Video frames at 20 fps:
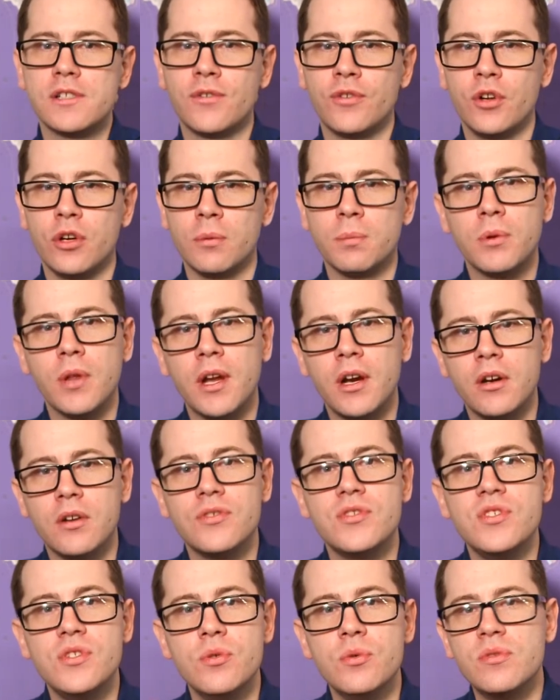for your
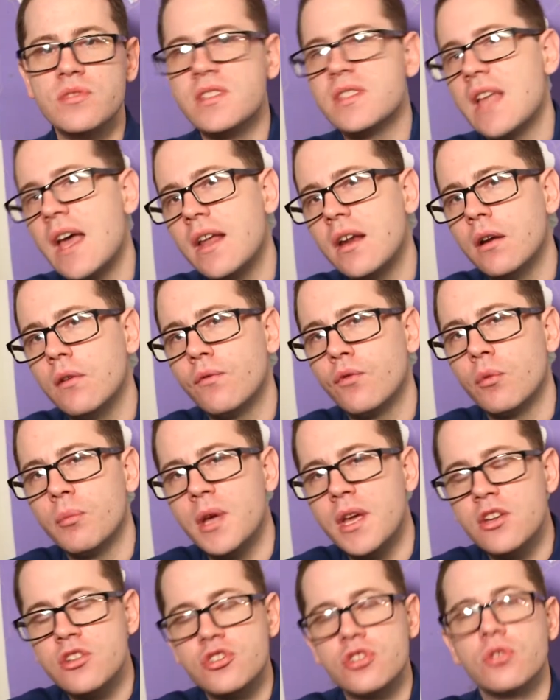players using that
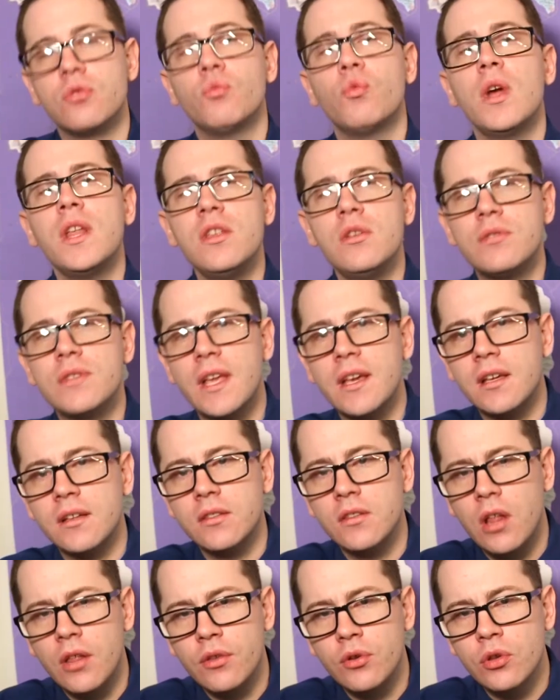information when you take
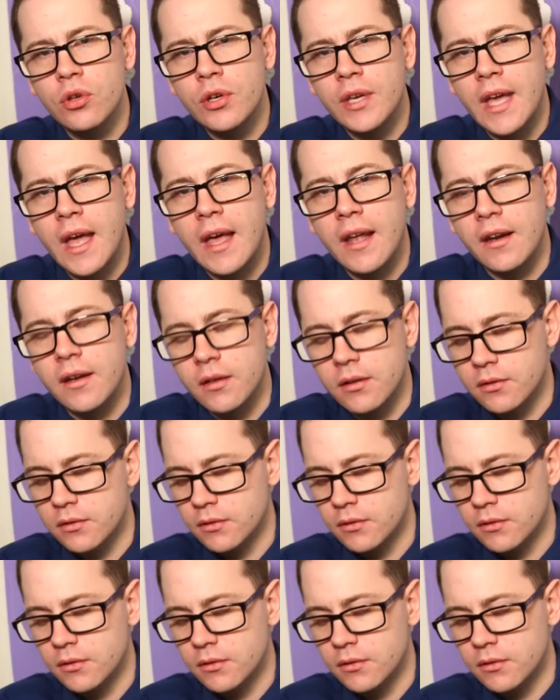another look at it.